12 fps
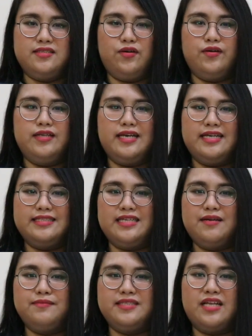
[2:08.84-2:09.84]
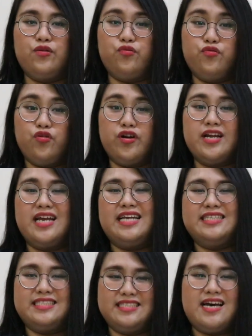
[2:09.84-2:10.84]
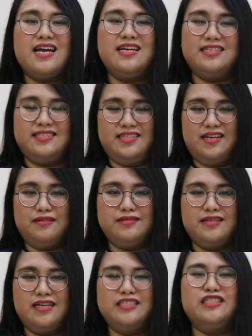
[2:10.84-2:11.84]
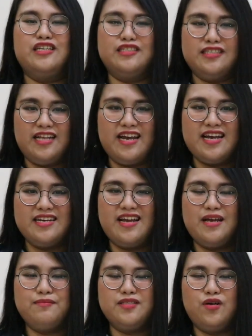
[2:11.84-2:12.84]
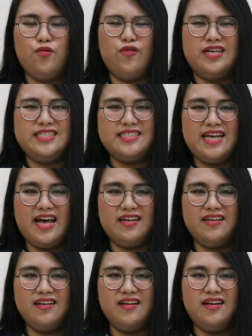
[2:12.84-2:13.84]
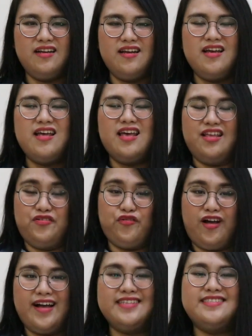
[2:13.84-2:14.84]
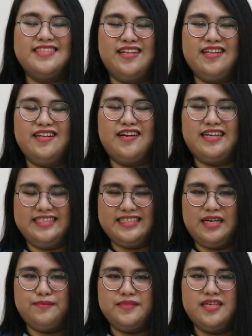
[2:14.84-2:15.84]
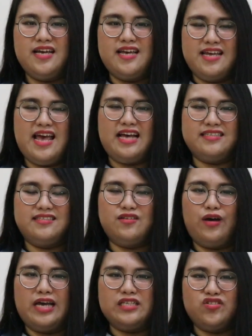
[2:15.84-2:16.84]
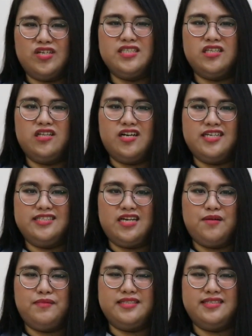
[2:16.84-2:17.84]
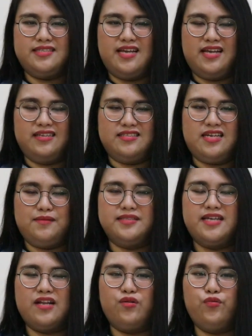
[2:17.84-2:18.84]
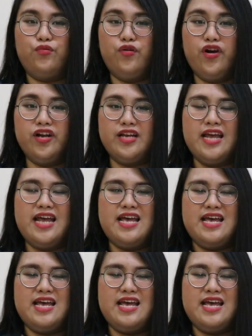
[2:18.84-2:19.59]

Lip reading: So the enzymes that work inside the cells, just like it names, what is that? Intracellular enzymes. Yes, so intracellular enzyme is the enzymes that work